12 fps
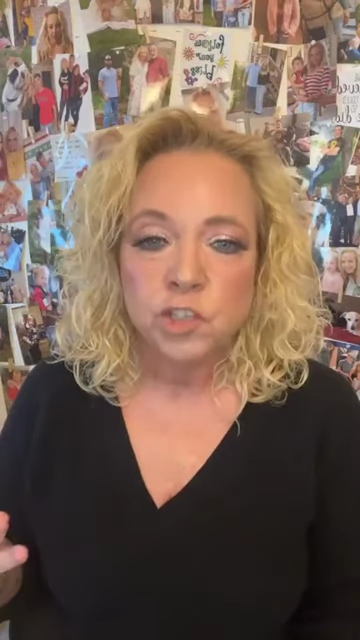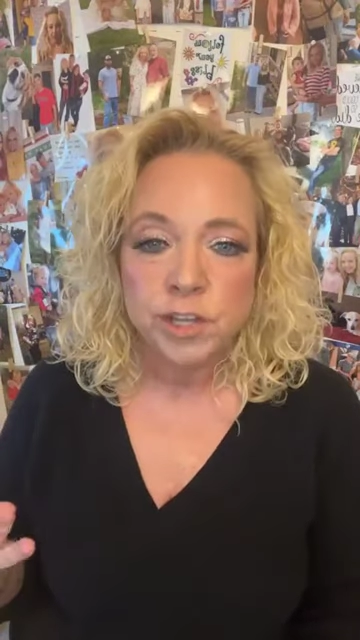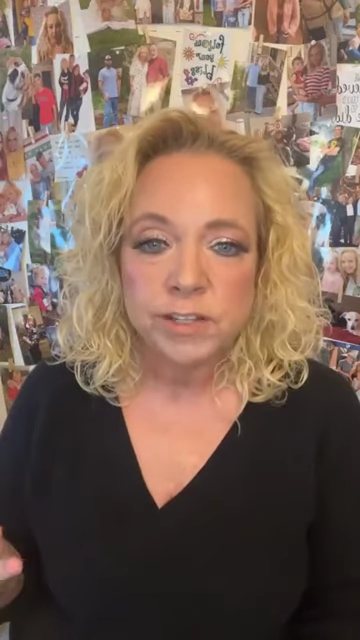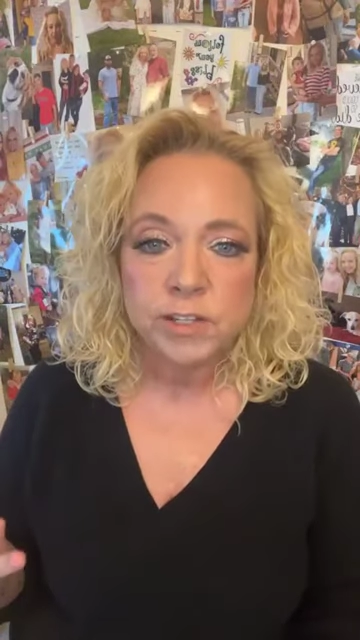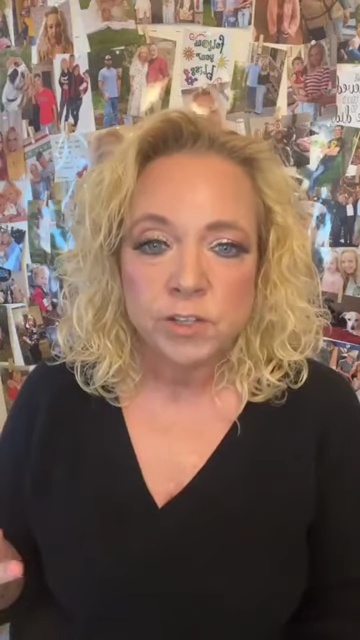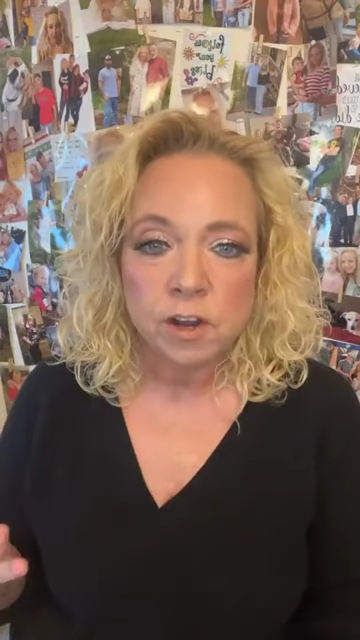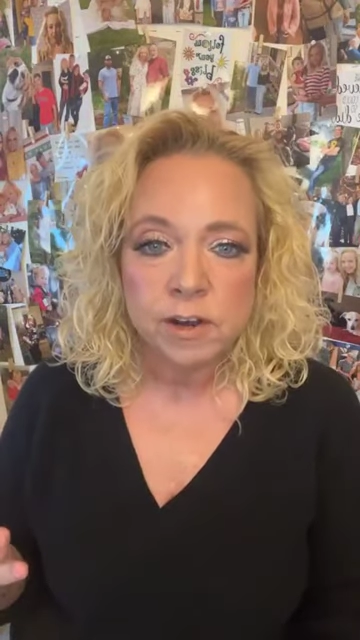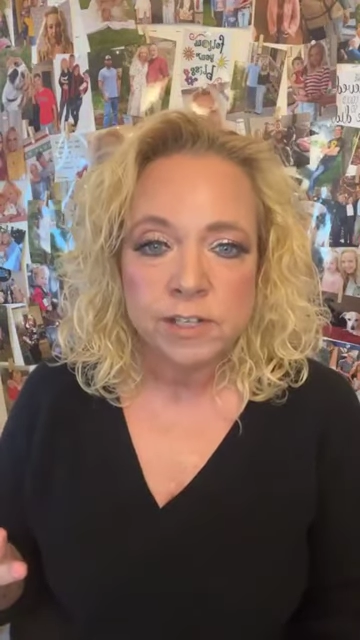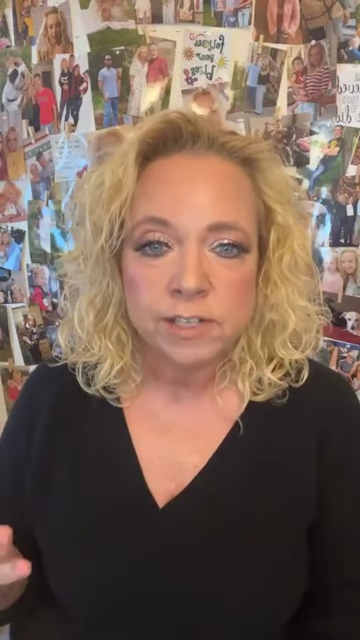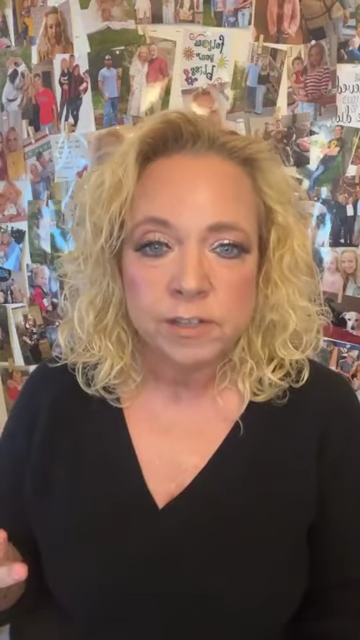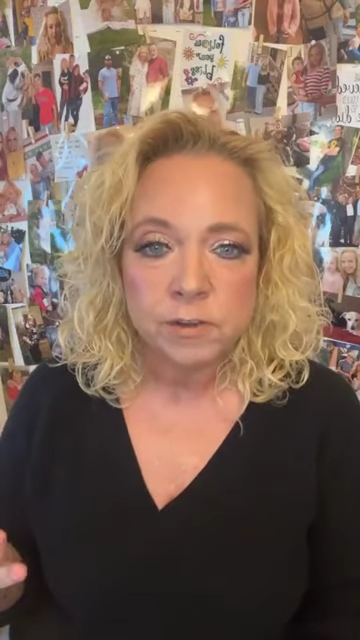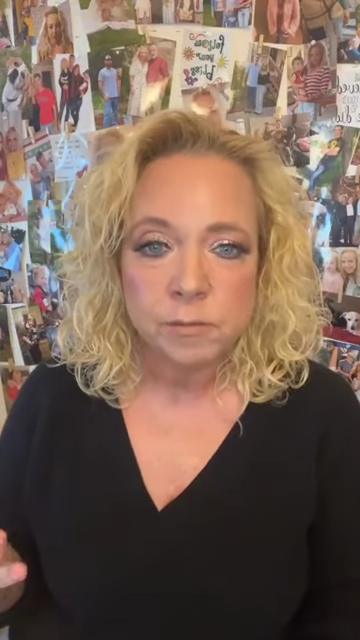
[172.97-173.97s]
chances are
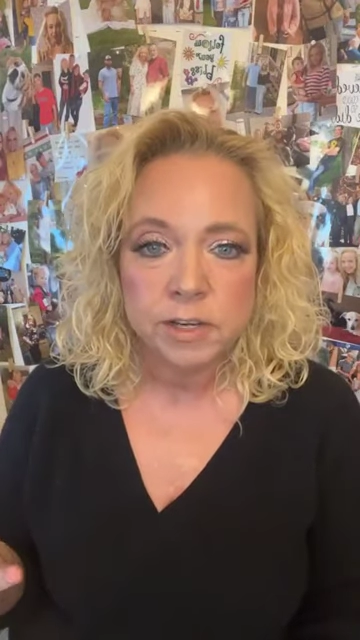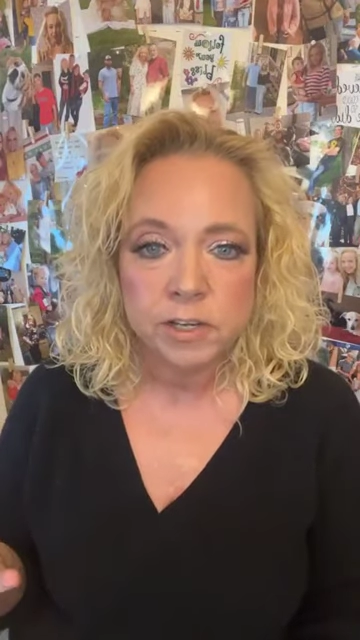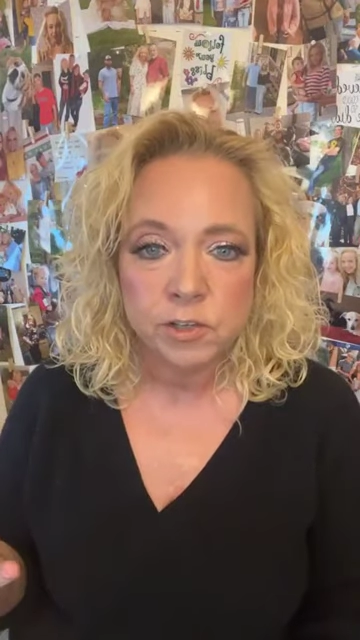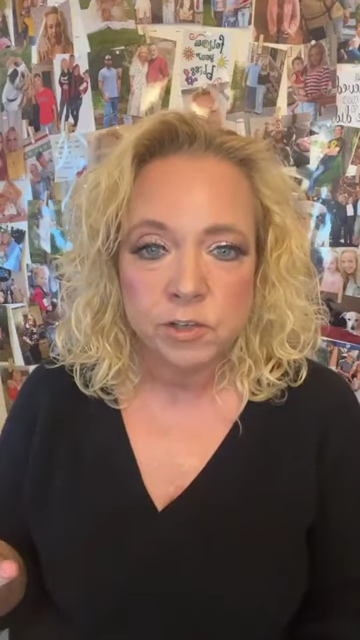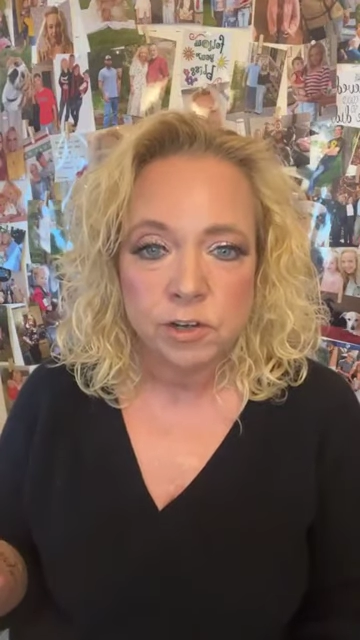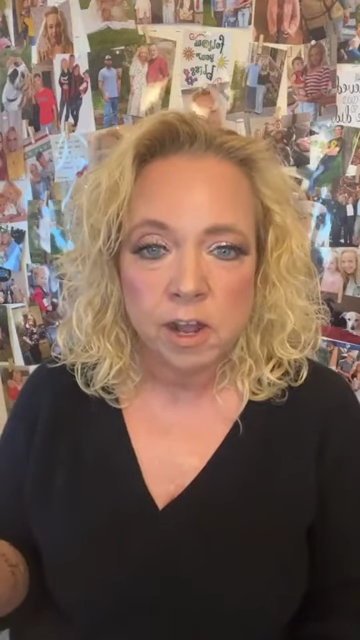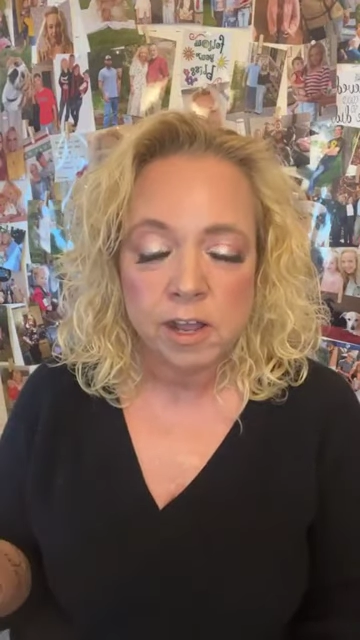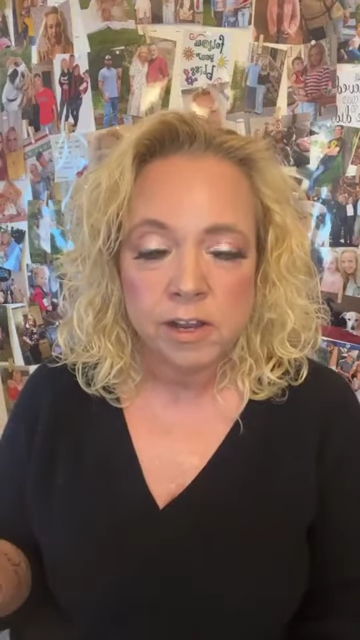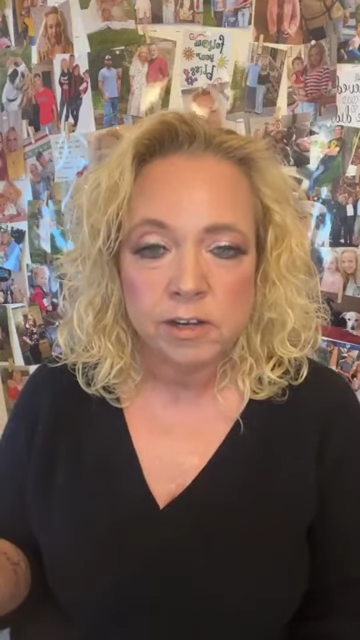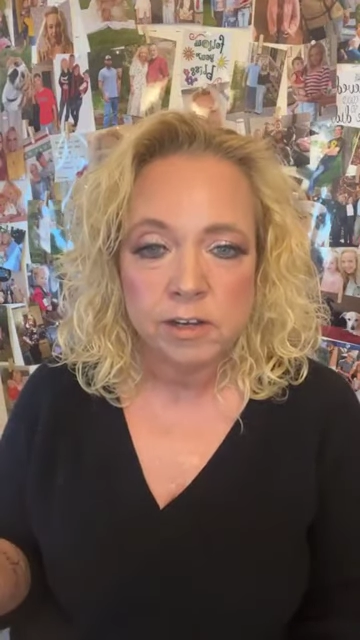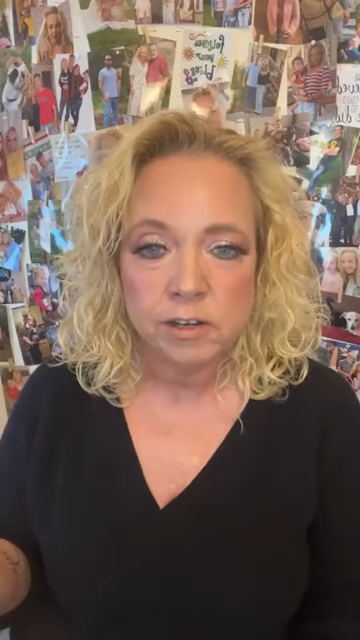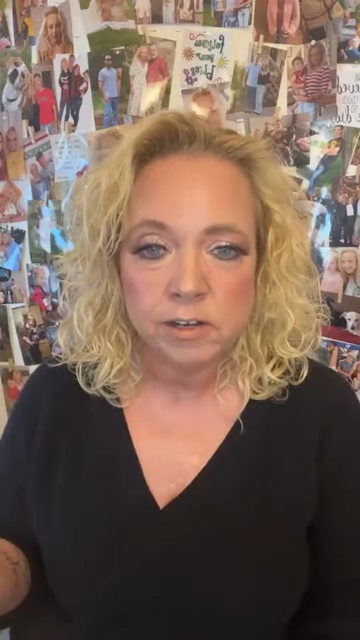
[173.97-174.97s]
it's either because you're not